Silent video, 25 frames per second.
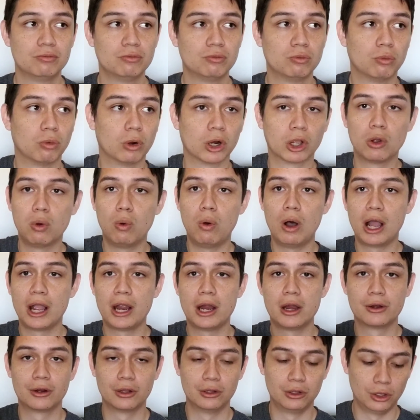
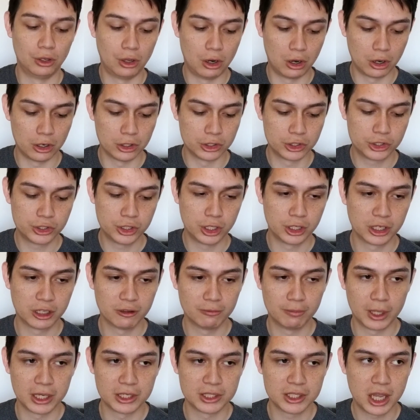required a large chunk of
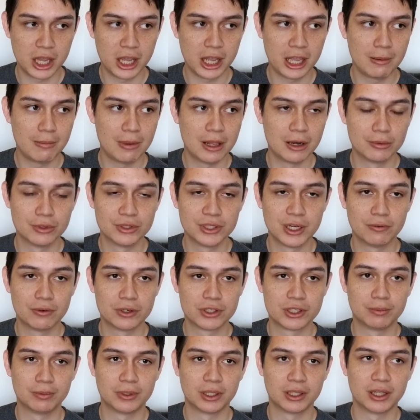my time. And it was never
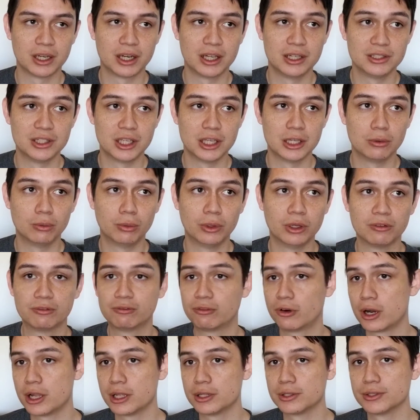something that I did with
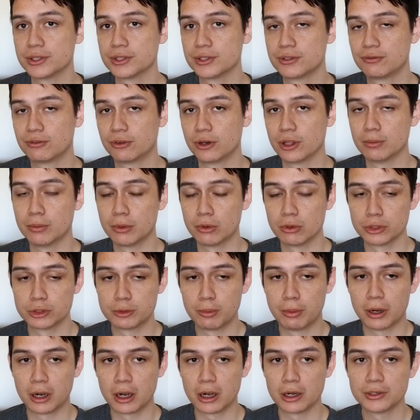friends for the most
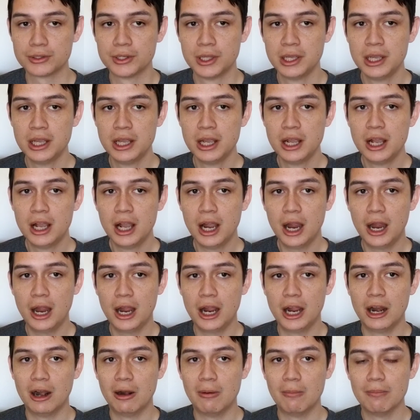part.
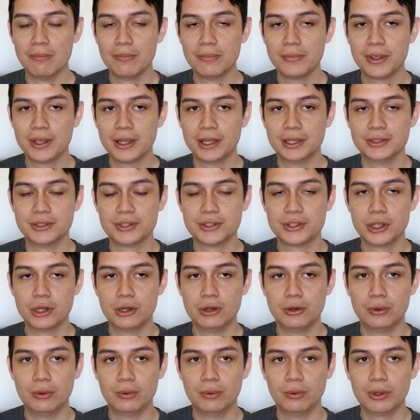And
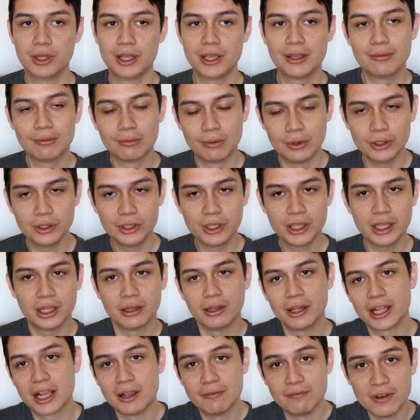so it really,
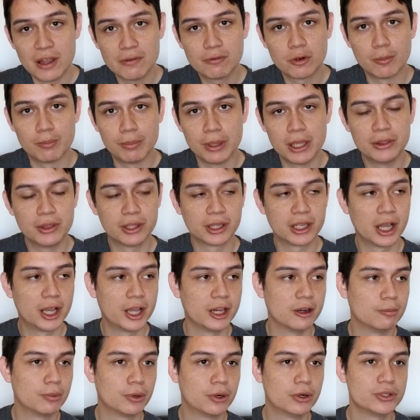I've never been the
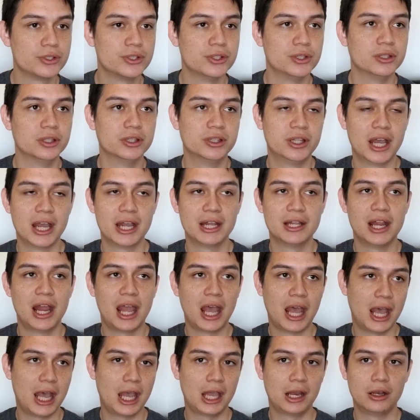kind of person that
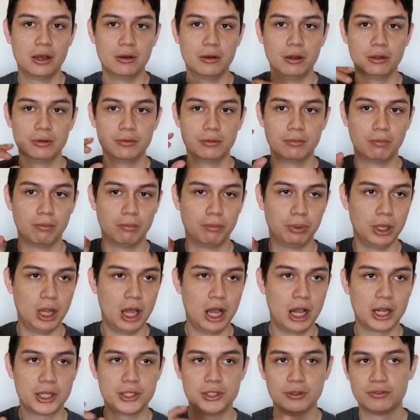had
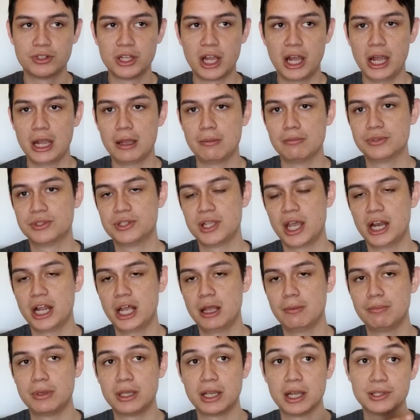blocks of time set
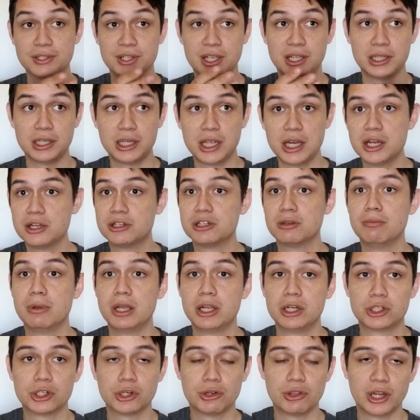up because I needed to
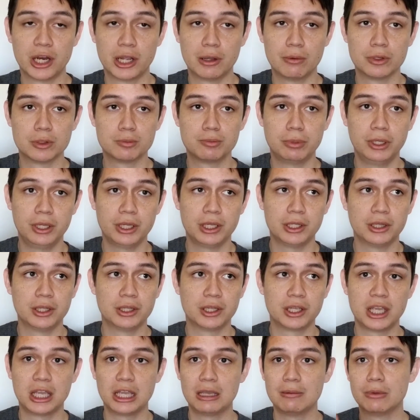make sure that I was playing the
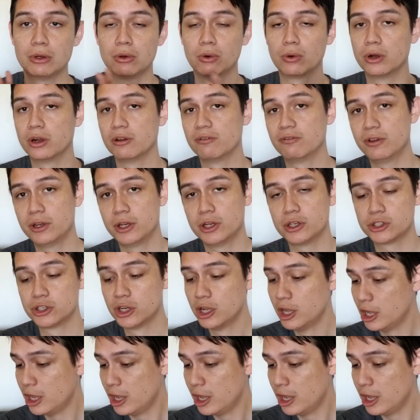game in order to finish